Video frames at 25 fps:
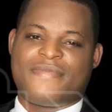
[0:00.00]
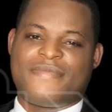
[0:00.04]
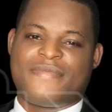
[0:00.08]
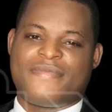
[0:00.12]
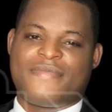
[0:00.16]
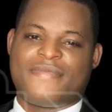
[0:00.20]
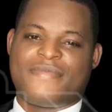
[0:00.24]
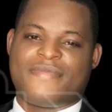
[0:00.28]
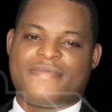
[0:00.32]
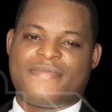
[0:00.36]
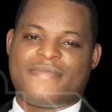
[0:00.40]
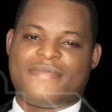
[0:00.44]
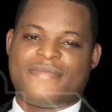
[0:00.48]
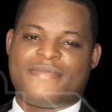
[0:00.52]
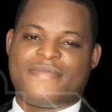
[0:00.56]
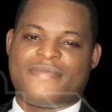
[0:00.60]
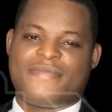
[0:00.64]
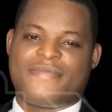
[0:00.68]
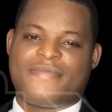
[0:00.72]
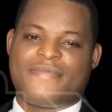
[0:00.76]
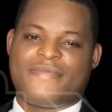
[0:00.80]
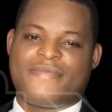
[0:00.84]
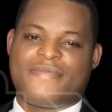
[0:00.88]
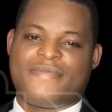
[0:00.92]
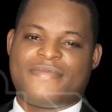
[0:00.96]

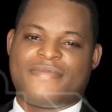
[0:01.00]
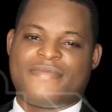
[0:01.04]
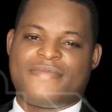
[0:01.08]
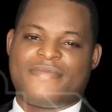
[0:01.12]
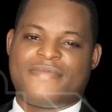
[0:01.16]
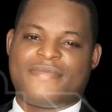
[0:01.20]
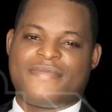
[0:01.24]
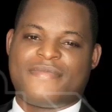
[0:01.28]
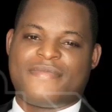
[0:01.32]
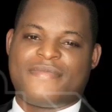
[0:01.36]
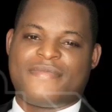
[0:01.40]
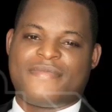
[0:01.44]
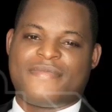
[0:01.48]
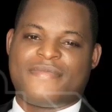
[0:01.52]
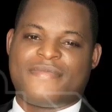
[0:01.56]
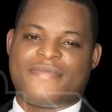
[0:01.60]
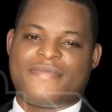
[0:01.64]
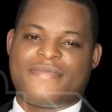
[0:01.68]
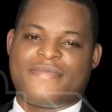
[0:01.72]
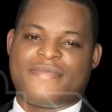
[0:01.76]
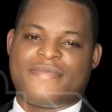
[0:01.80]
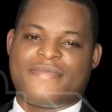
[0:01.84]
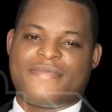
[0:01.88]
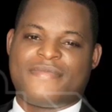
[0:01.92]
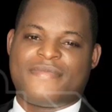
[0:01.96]

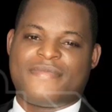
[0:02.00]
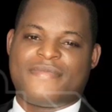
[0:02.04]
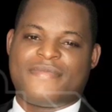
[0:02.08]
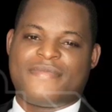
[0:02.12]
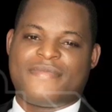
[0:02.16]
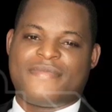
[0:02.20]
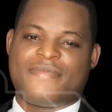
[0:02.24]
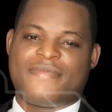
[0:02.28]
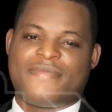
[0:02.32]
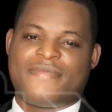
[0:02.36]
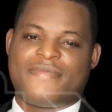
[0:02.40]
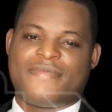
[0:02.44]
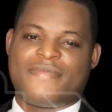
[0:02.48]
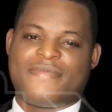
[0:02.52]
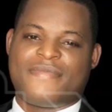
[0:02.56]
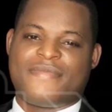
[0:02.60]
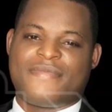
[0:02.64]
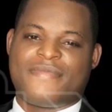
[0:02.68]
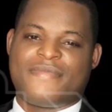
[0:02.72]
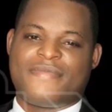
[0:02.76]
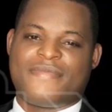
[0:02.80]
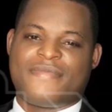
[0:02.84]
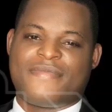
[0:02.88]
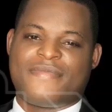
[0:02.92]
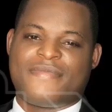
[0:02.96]

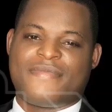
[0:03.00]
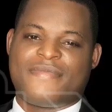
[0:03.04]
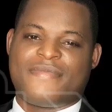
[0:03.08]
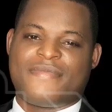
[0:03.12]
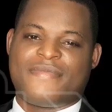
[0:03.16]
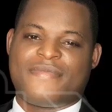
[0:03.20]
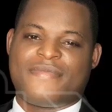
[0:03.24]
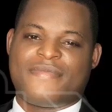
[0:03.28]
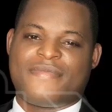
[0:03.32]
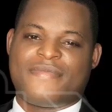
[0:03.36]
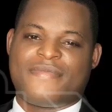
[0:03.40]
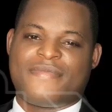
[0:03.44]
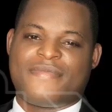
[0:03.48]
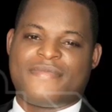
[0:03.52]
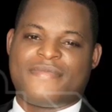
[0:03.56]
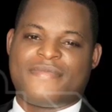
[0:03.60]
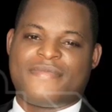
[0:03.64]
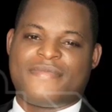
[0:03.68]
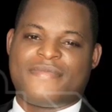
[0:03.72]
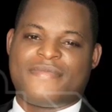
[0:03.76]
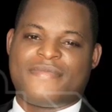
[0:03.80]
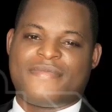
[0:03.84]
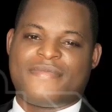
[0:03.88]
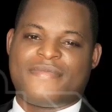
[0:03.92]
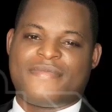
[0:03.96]

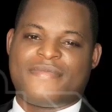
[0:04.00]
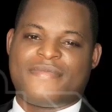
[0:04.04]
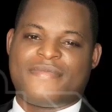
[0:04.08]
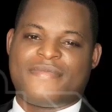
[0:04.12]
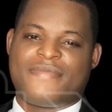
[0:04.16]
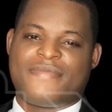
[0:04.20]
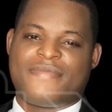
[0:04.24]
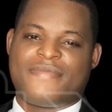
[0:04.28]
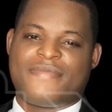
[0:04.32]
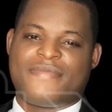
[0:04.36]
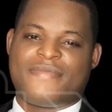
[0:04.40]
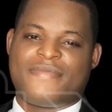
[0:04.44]
(not speaking)